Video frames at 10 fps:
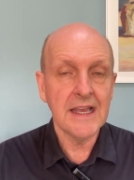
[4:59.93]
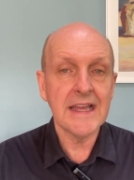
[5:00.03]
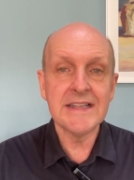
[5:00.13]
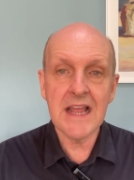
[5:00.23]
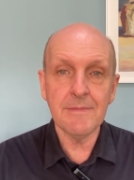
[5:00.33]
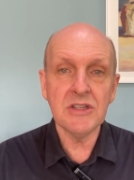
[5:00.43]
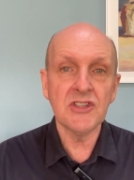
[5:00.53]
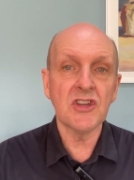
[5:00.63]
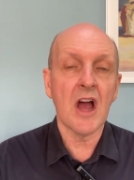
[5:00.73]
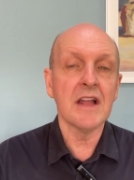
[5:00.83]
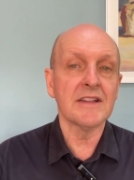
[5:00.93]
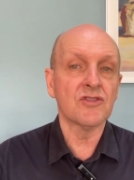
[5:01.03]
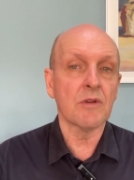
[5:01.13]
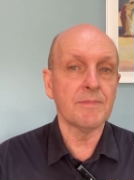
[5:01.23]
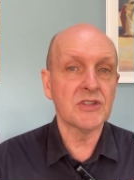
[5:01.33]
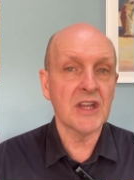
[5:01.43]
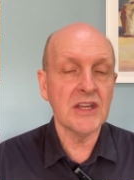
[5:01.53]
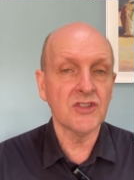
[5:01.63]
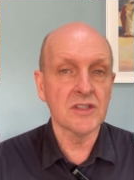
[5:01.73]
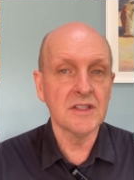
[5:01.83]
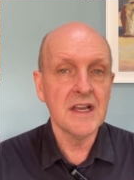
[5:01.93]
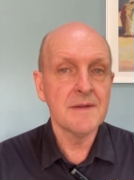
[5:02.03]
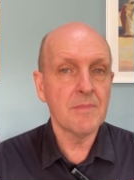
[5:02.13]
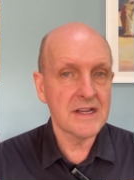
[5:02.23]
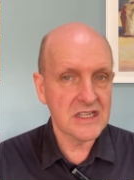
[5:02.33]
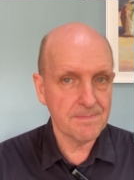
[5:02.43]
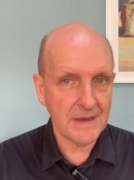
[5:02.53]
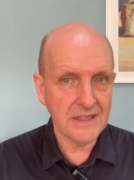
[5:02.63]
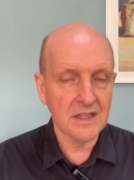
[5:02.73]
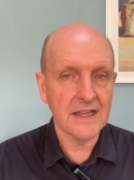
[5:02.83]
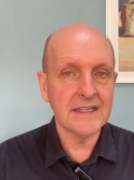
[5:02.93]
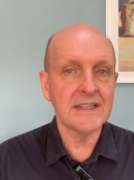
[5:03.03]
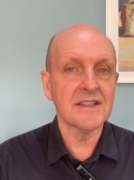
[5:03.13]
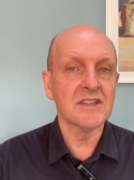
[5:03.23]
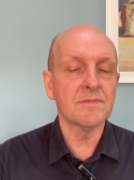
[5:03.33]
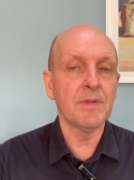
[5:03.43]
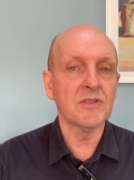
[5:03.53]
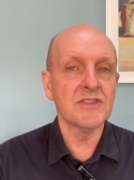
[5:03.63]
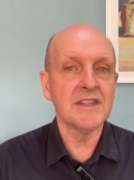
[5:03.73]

and damage Thailand's reputation by speculating conspiracy